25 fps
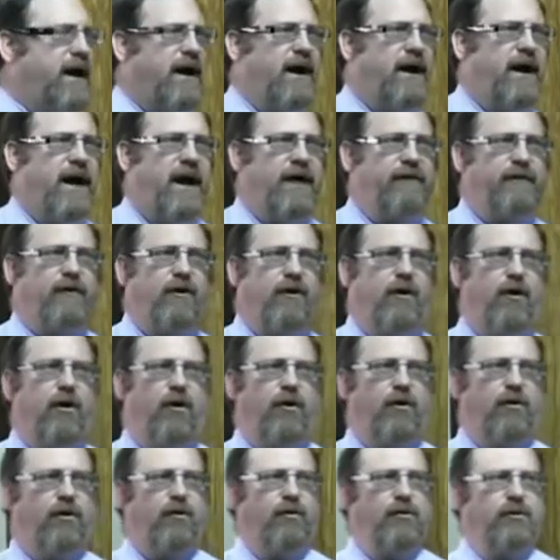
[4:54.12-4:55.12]
now have a
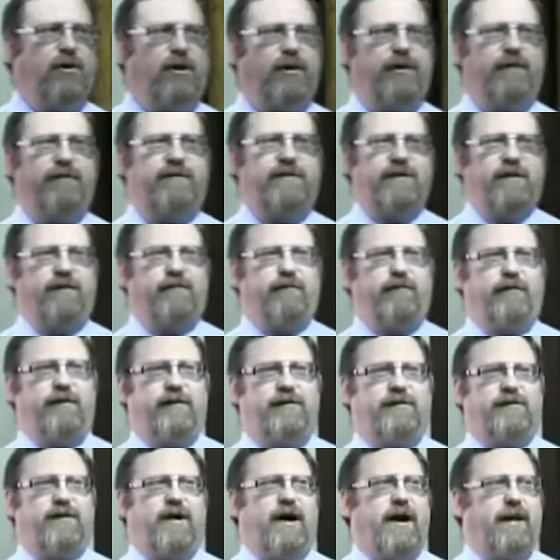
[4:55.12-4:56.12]
whole lot of
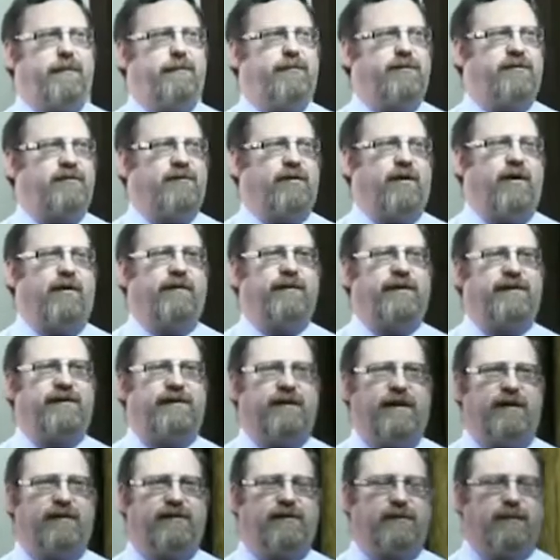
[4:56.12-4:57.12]
different types of
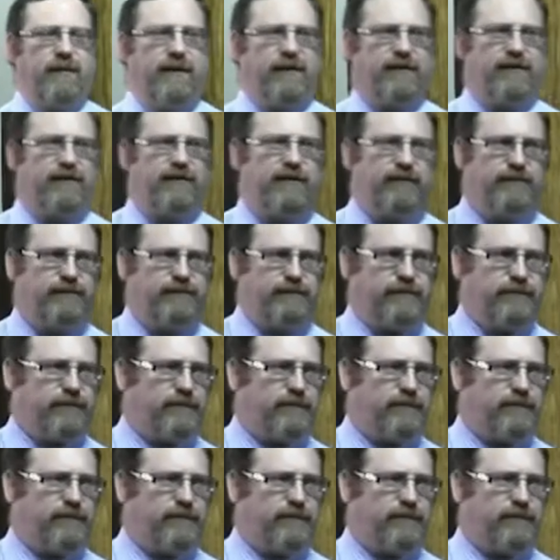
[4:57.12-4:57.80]
assessments.